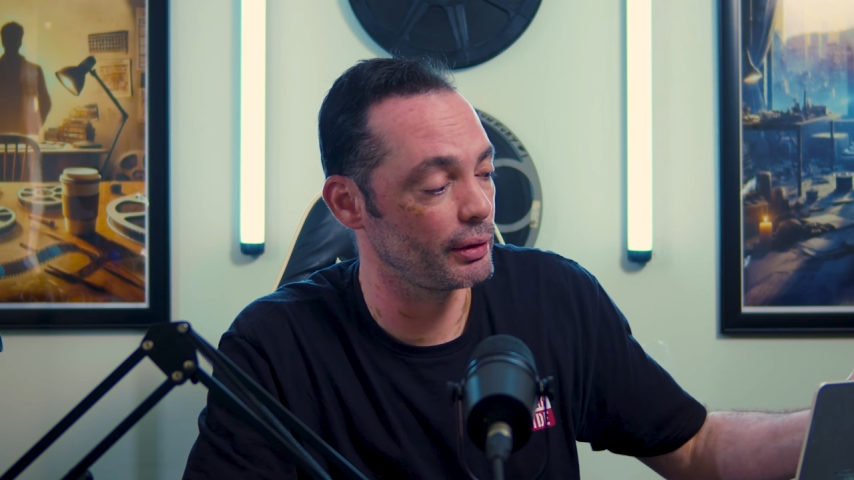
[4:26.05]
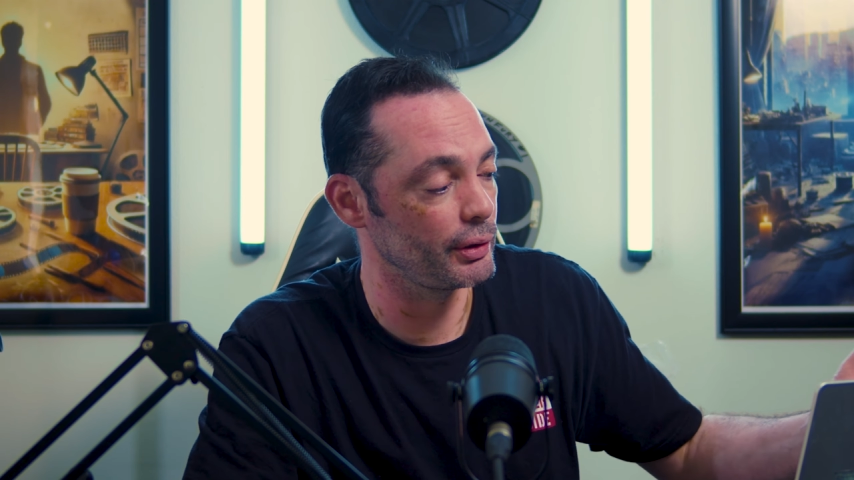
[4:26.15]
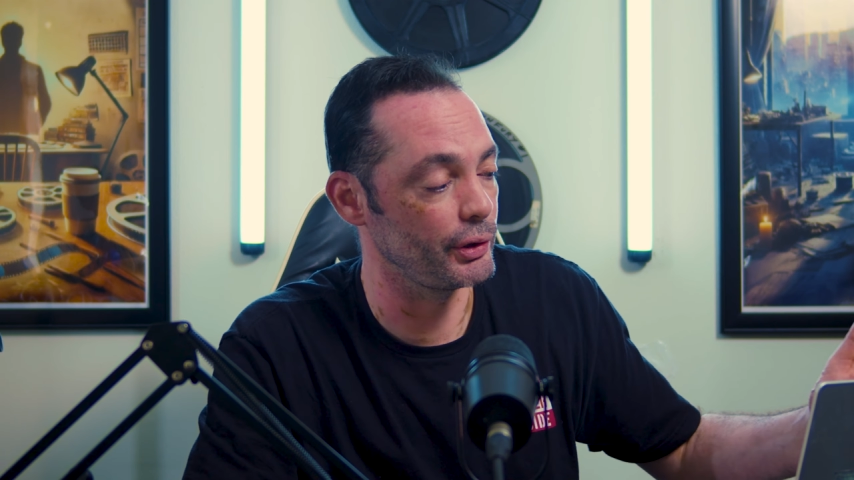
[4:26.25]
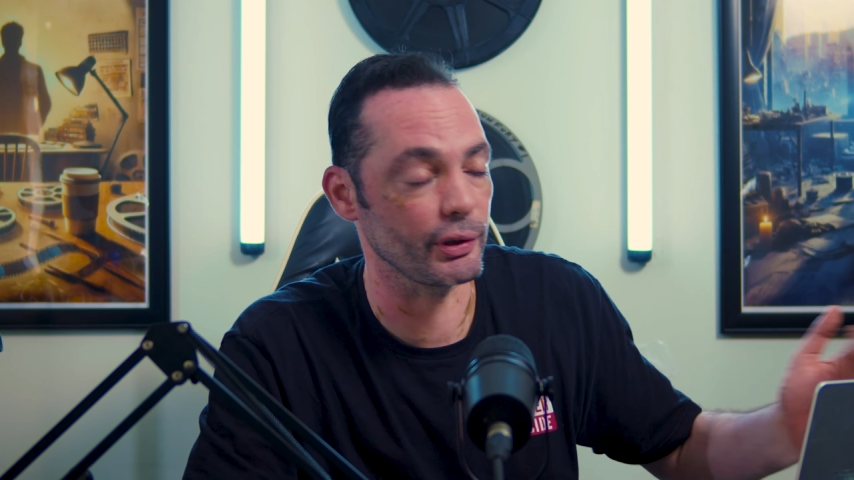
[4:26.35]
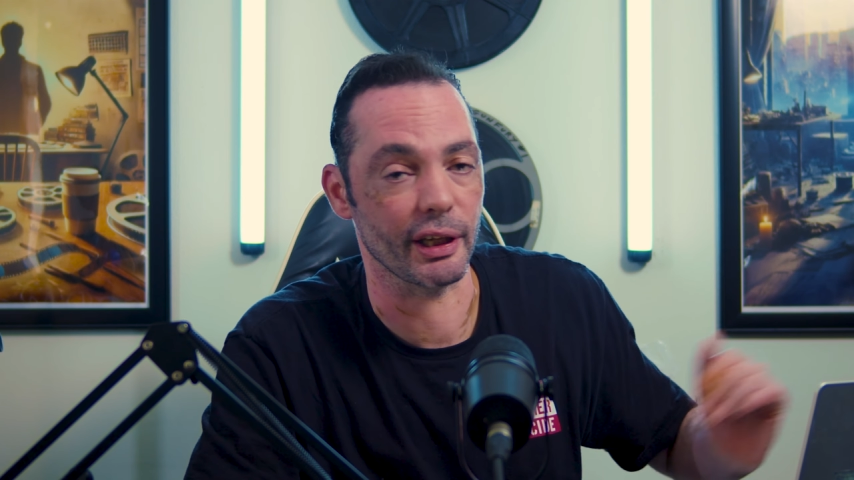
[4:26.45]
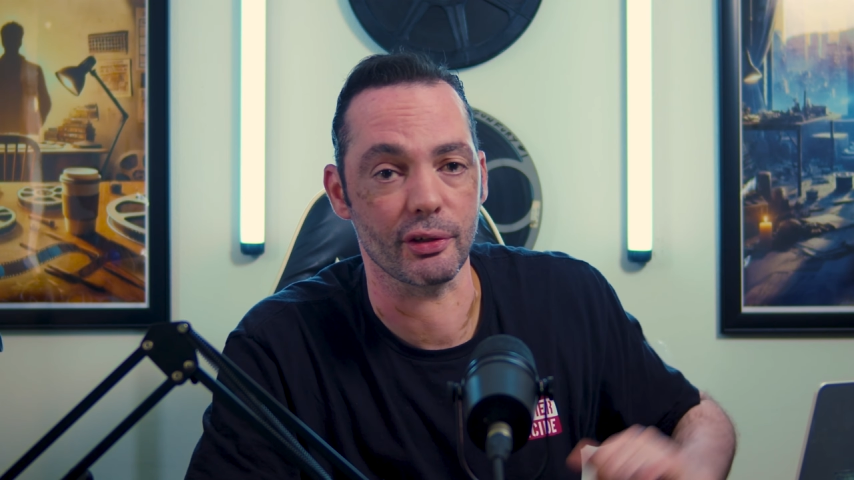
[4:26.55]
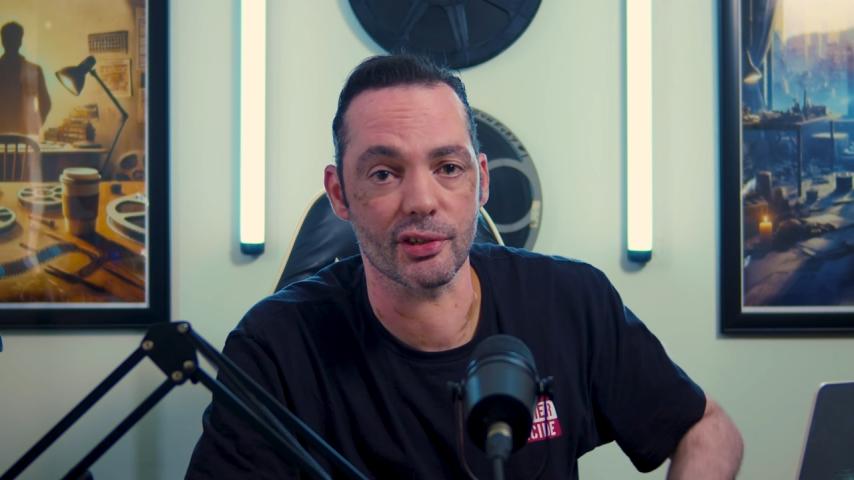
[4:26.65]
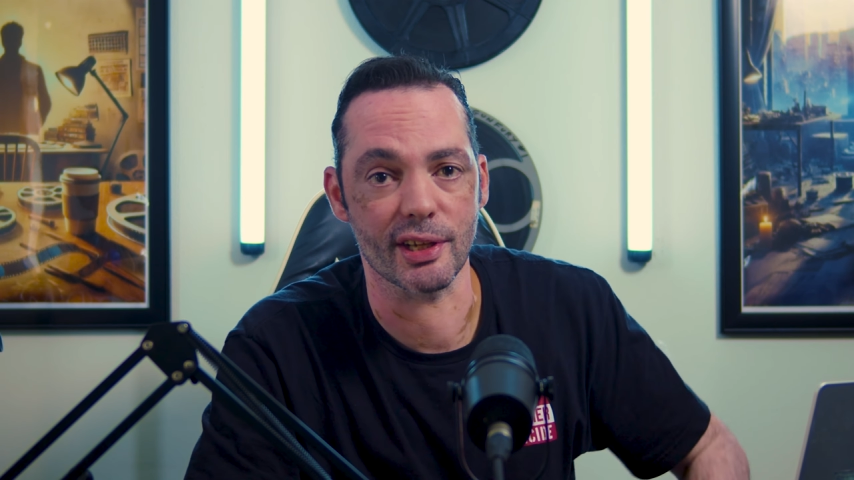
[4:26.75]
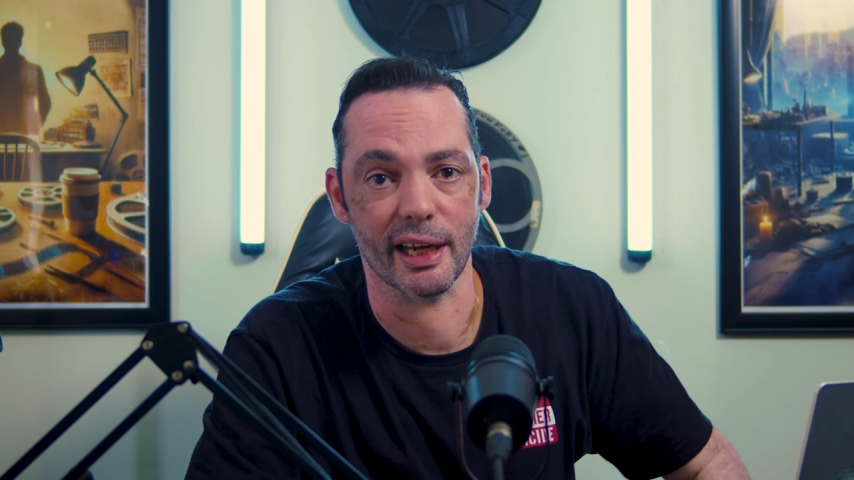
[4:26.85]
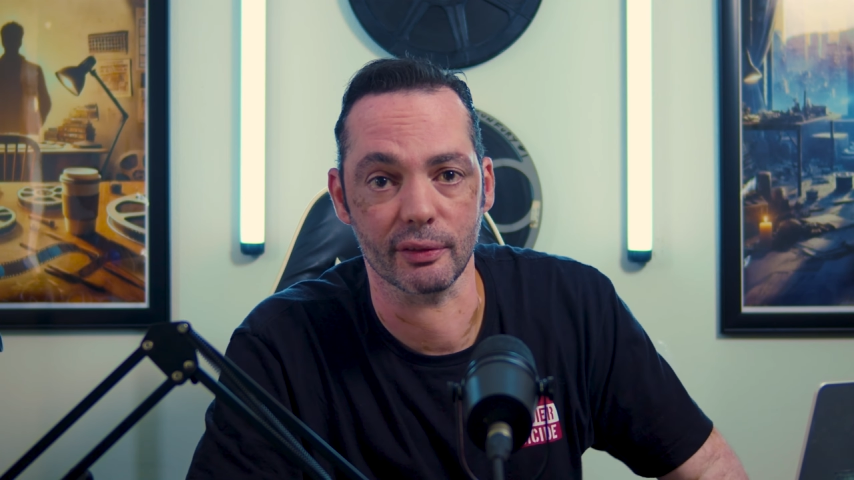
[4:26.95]
you can
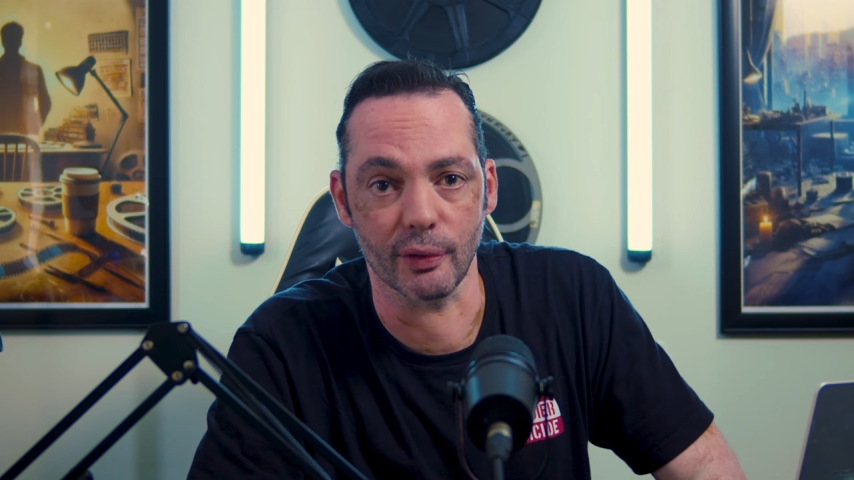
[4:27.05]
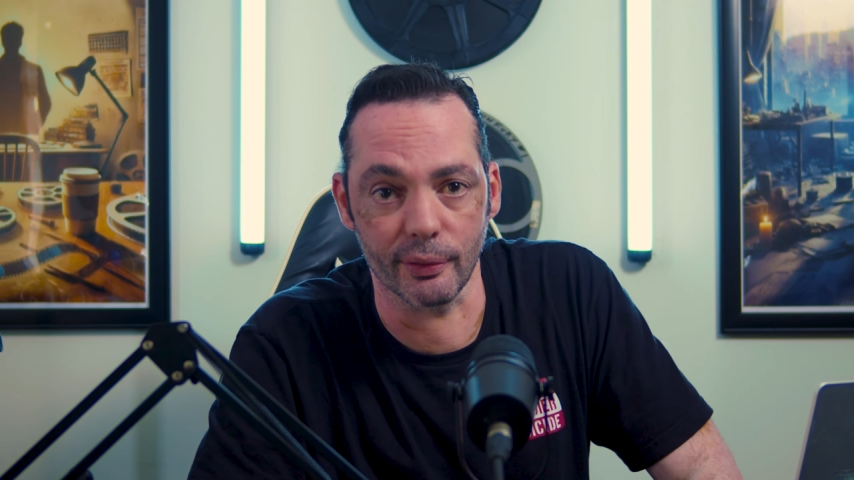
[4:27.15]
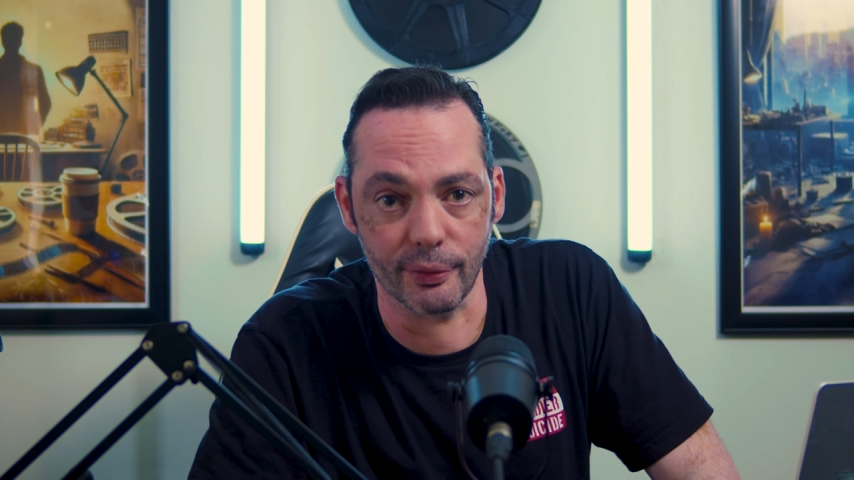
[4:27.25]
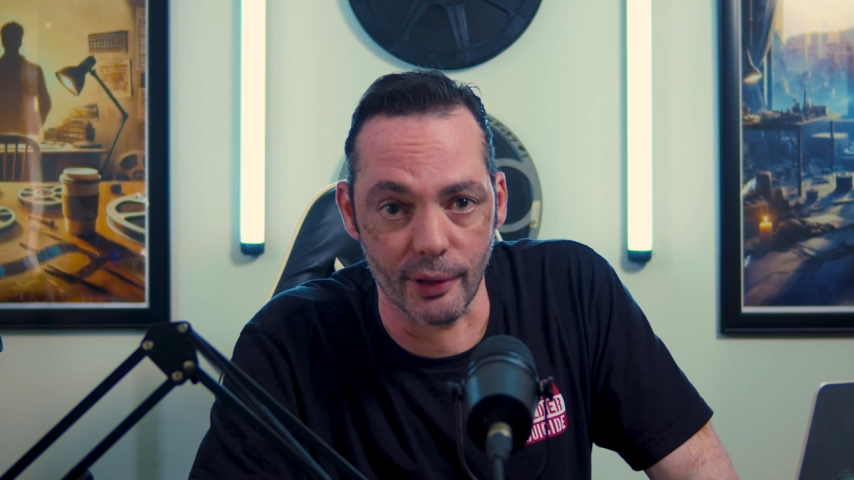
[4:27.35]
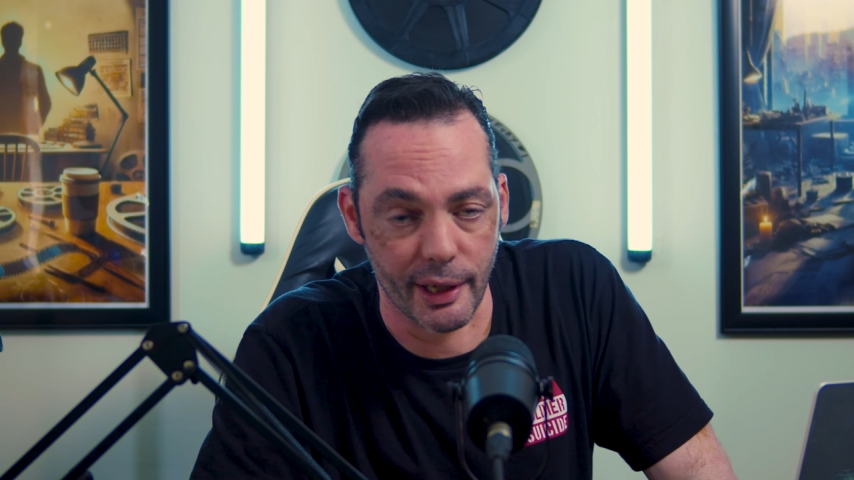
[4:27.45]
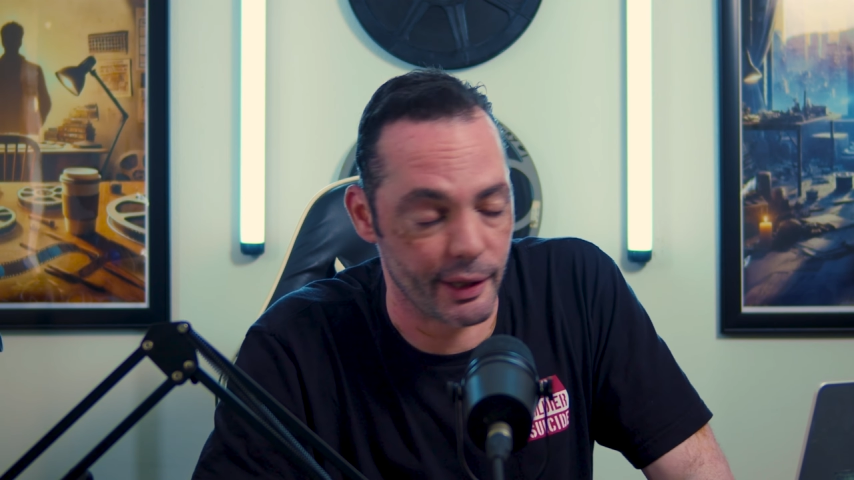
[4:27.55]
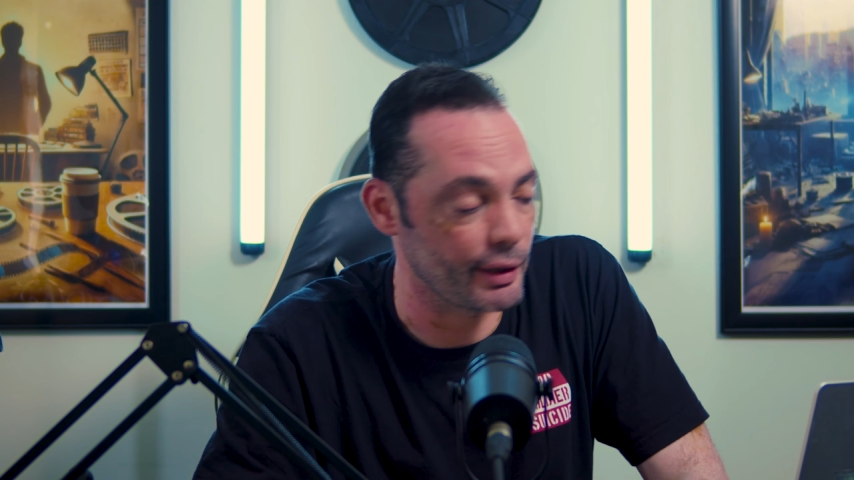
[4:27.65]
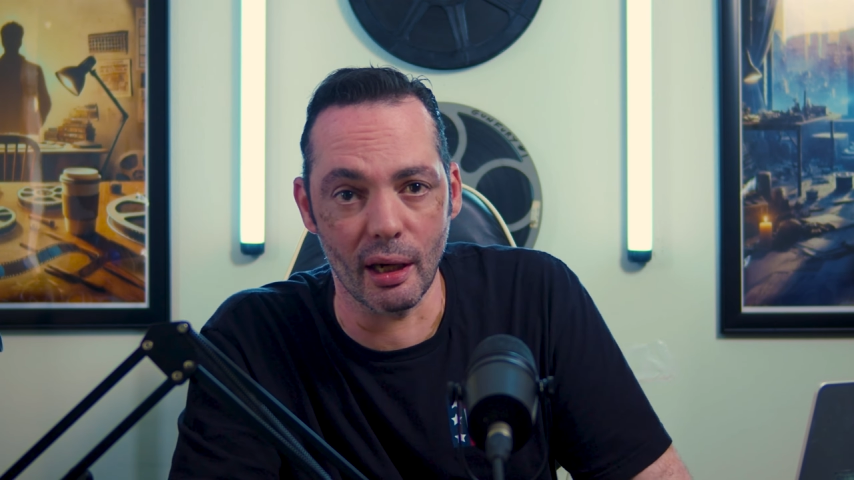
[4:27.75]
use that for free.